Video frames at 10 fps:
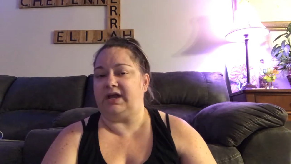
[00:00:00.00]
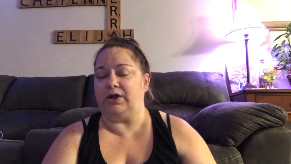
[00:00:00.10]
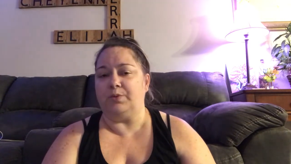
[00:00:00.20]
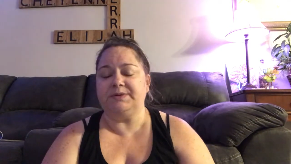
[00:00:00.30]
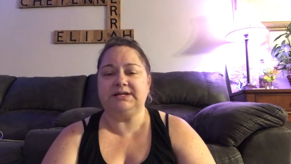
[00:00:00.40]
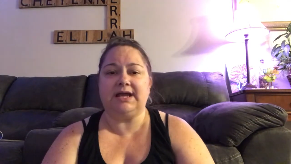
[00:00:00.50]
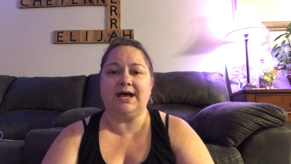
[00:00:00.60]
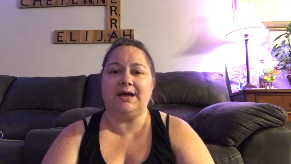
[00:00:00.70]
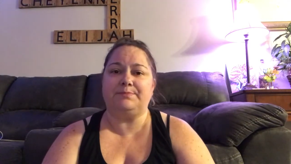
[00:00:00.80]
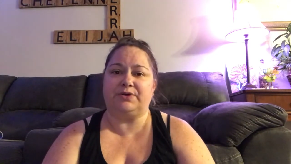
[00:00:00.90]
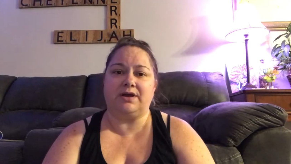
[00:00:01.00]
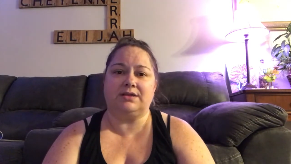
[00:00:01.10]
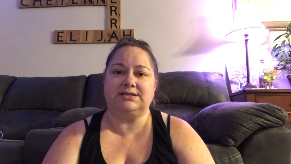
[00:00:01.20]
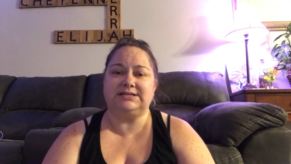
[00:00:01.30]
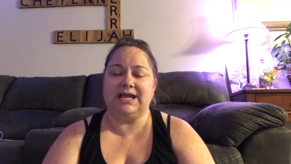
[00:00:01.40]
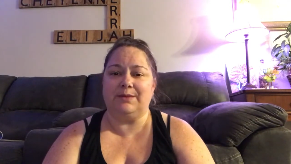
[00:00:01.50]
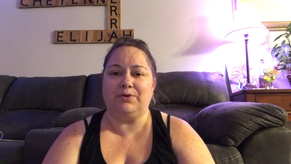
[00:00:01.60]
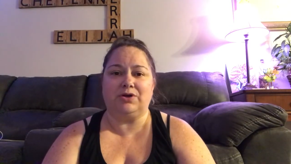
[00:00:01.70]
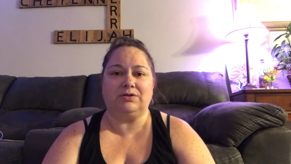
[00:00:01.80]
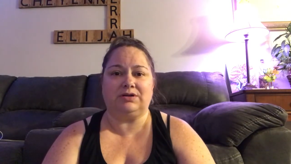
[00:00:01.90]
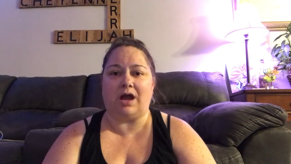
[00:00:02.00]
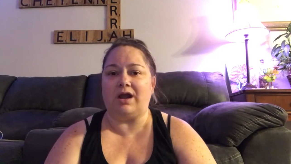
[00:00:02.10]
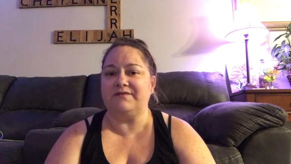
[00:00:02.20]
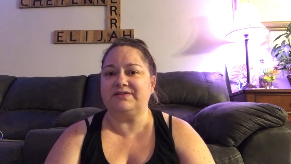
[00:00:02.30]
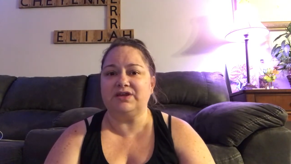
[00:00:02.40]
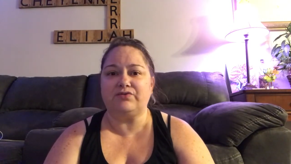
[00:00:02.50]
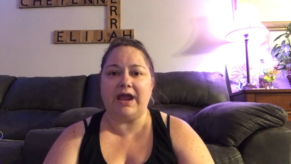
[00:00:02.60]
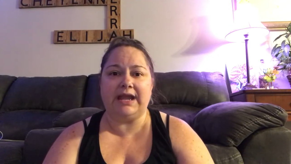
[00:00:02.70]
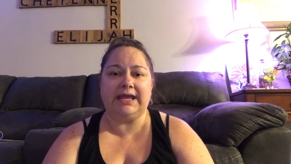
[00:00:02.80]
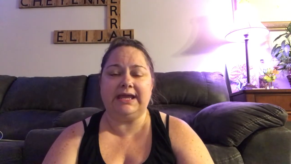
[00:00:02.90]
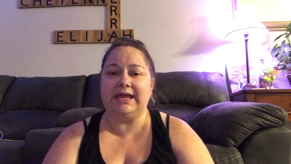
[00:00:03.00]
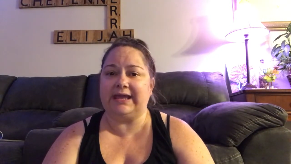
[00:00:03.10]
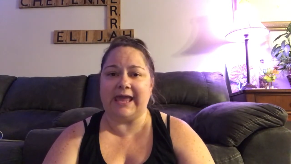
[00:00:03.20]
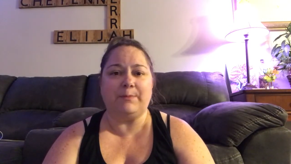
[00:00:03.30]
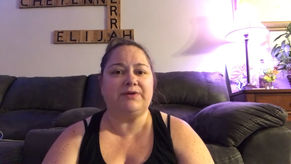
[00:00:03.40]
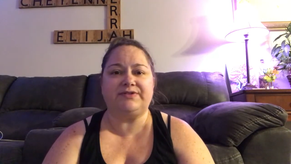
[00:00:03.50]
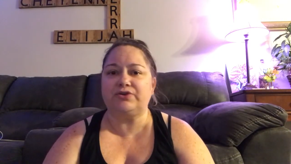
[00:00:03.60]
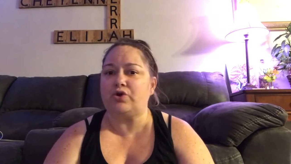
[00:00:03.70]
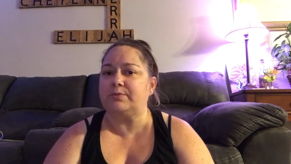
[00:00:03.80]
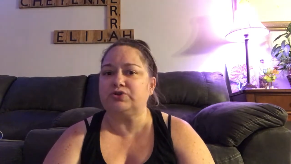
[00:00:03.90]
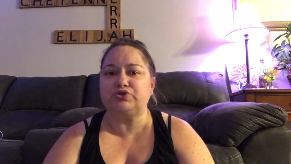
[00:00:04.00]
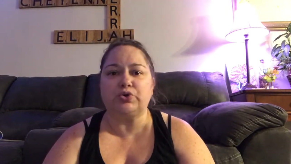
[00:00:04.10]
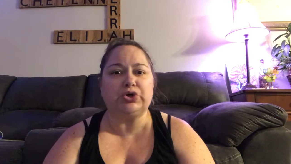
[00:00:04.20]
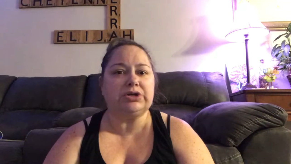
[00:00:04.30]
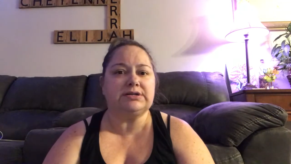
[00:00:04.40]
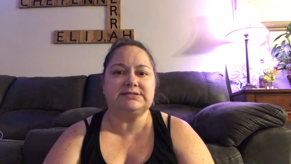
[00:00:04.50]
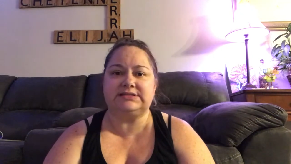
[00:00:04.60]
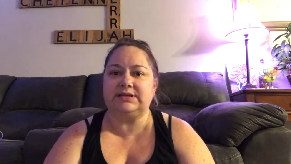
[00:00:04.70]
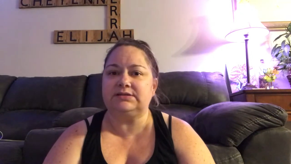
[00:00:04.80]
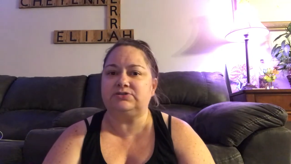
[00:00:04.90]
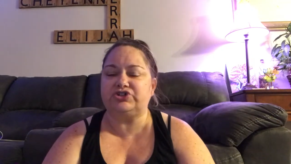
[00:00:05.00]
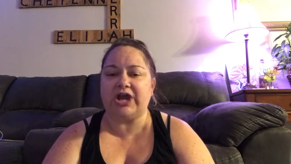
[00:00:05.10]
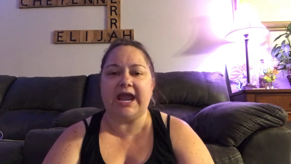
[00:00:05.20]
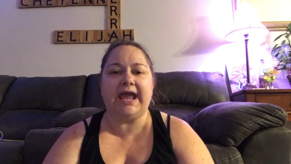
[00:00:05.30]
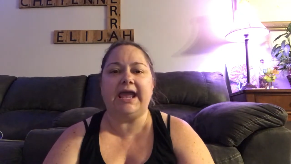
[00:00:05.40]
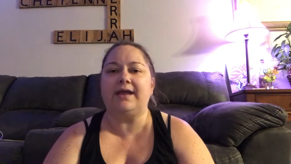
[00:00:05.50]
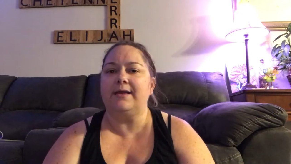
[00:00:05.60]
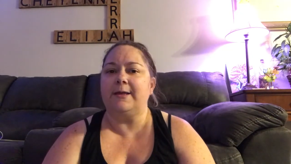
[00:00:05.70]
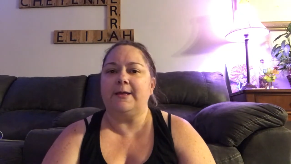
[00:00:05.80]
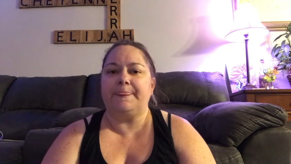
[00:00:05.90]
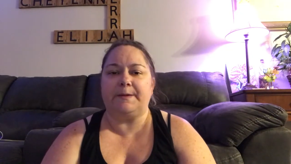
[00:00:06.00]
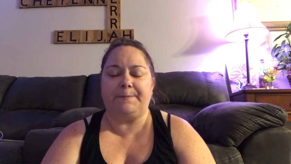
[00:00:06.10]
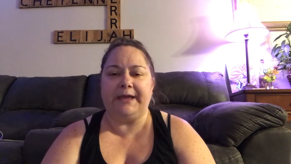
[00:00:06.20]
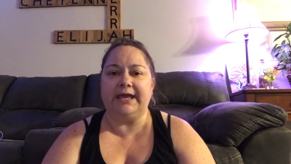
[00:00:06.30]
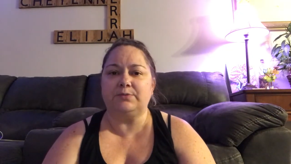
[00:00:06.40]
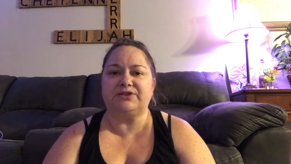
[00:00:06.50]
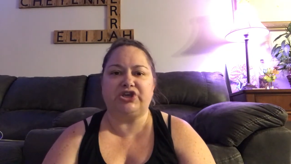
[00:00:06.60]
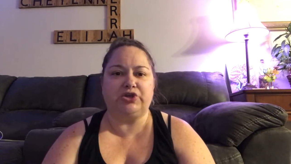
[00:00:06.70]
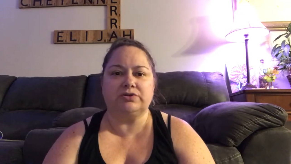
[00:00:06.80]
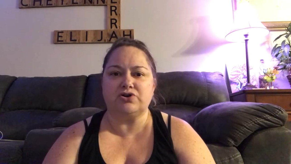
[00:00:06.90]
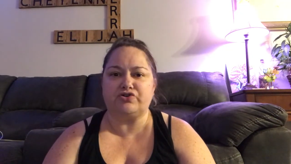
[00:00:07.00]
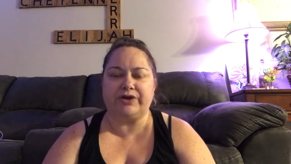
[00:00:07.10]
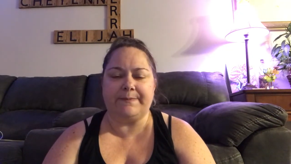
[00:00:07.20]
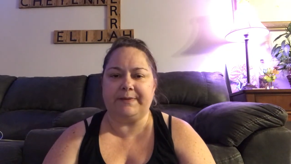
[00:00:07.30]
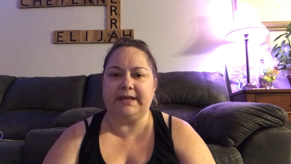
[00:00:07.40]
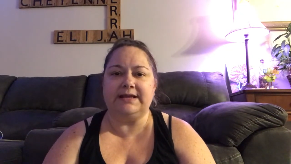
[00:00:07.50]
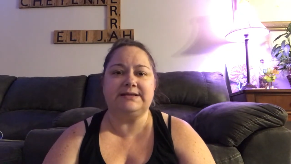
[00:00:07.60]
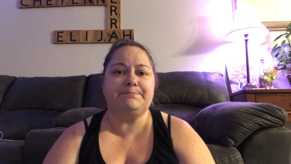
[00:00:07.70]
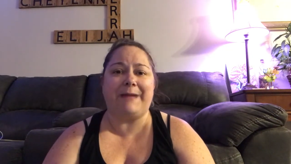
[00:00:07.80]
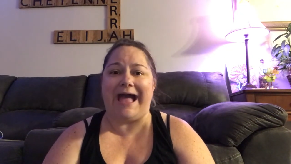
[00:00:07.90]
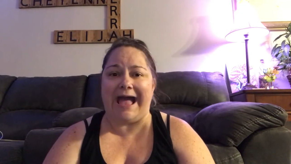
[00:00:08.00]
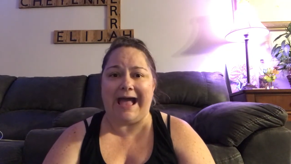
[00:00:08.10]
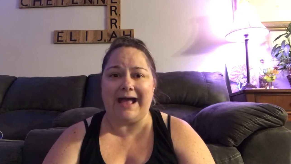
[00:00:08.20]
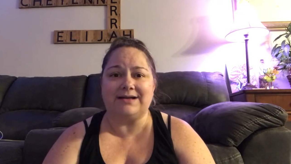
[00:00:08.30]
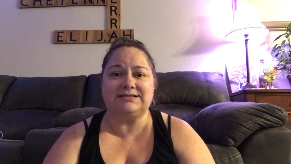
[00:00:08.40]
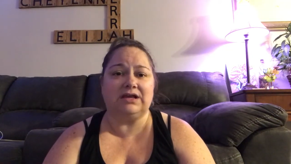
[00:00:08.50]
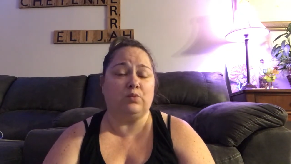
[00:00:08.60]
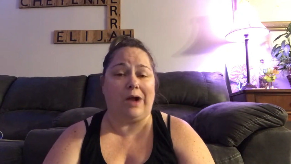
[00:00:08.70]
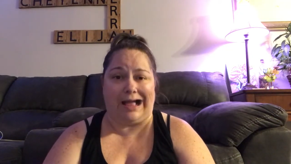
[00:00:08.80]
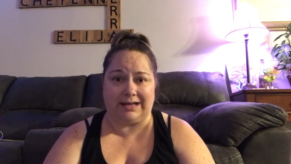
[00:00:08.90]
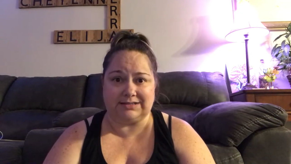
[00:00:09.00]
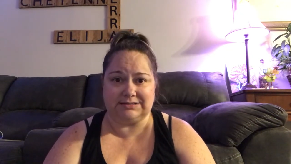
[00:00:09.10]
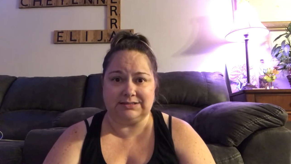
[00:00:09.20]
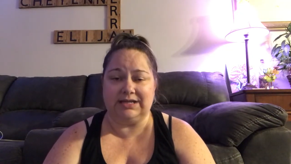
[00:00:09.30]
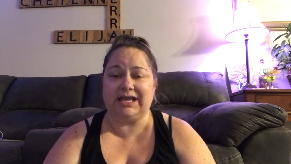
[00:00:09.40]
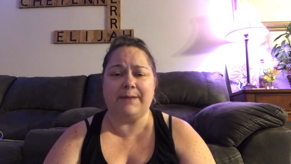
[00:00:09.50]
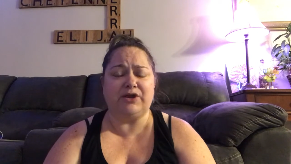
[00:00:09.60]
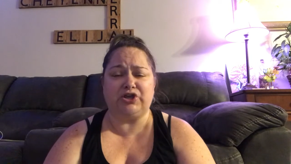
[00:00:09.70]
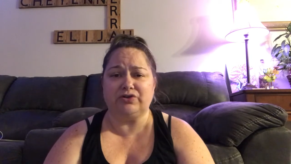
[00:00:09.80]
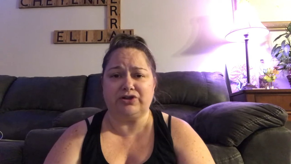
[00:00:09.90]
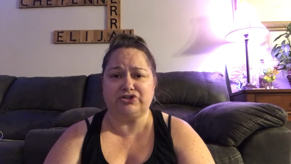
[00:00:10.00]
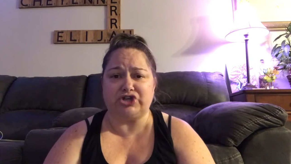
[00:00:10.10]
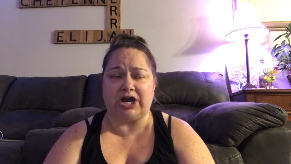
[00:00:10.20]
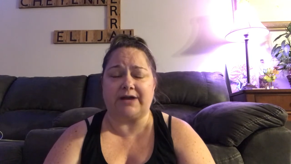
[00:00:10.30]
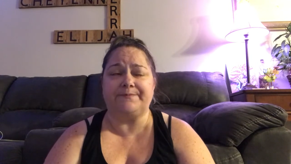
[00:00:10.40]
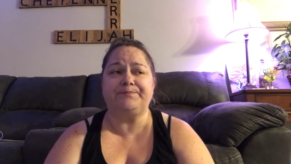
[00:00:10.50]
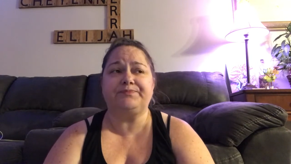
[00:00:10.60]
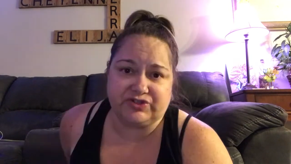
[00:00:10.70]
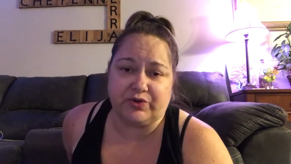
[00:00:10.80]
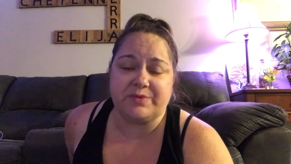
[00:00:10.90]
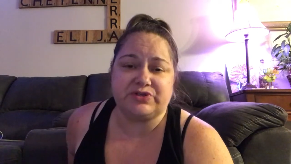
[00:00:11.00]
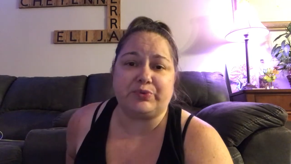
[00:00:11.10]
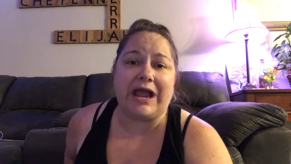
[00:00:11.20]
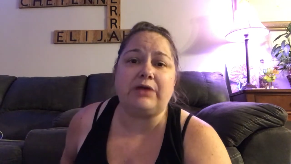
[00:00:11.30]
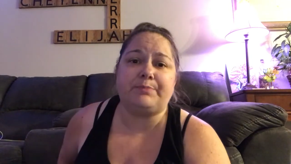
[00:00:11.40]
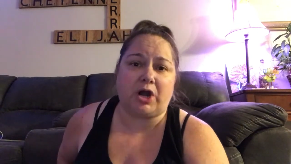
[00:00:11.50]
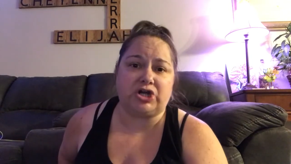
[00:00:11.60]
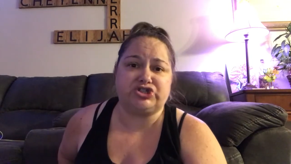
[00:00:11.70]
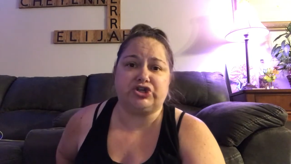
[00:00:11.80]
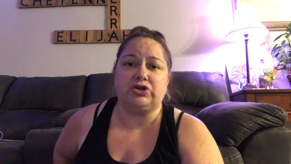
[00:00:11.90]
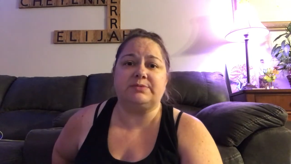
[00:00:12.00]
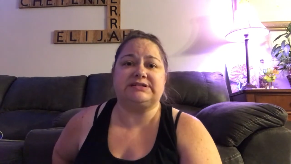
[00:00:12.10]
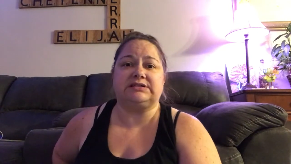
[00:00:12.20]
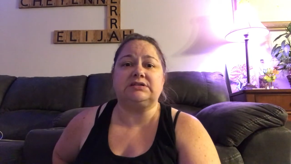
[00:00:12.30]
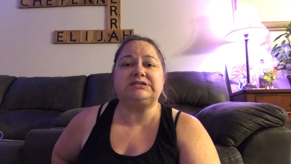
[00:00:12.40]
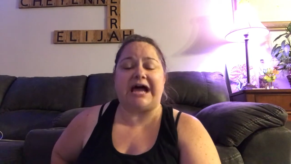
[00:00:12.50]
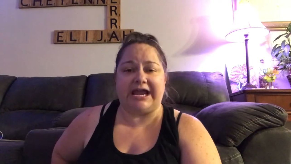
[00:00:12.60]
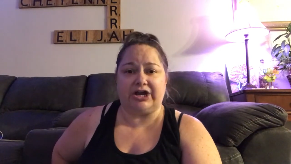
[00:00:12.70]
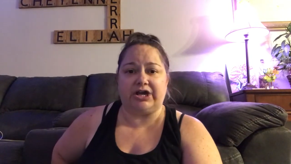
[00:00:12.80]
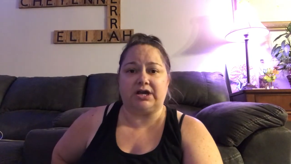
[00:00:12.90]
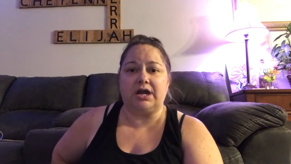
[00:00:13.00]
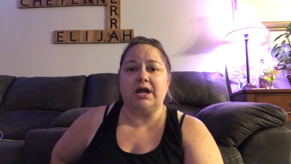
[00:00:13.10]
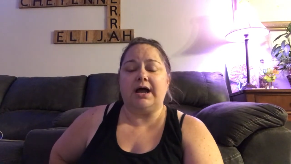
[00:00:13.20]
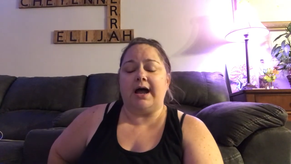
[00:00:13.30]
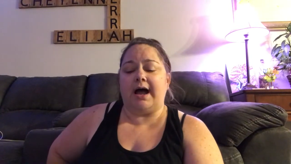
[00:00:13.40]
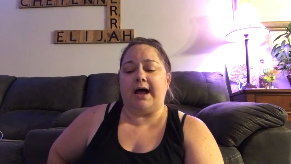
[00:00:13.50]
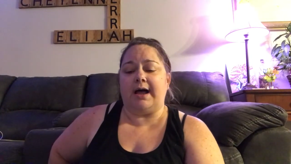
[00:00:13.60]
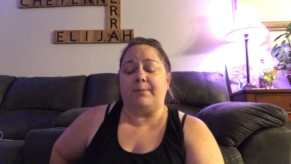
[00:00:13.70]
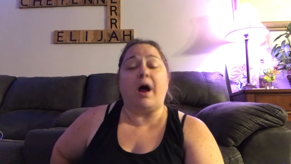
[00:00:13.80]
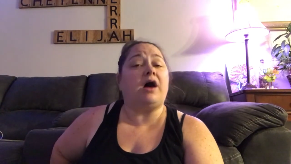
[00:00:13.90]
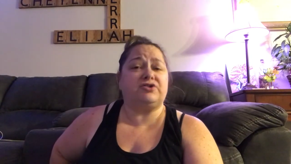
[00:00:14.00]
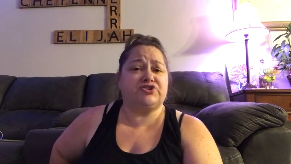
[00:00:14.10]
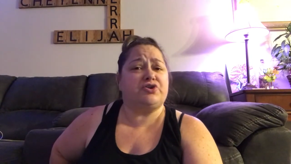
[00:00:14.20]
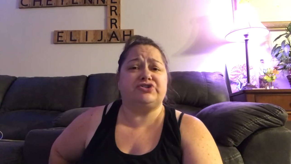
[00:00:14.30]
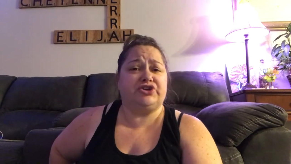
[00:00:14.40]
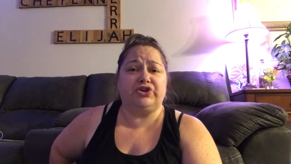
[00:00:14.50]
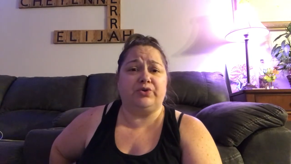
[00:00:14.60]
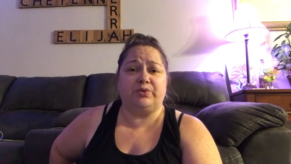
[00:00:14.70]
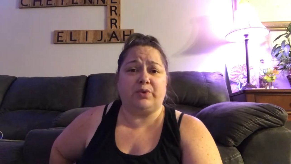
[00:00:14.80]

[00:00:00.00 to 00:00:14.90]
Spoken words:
I opened it up, put it on the table, got everything ready. It came with the normal tools, the tray, the pen with the cute little grippy, bags, and wax. It came in a cute little jar. So it was a round partial, it was a little tiger. I'll show it to you in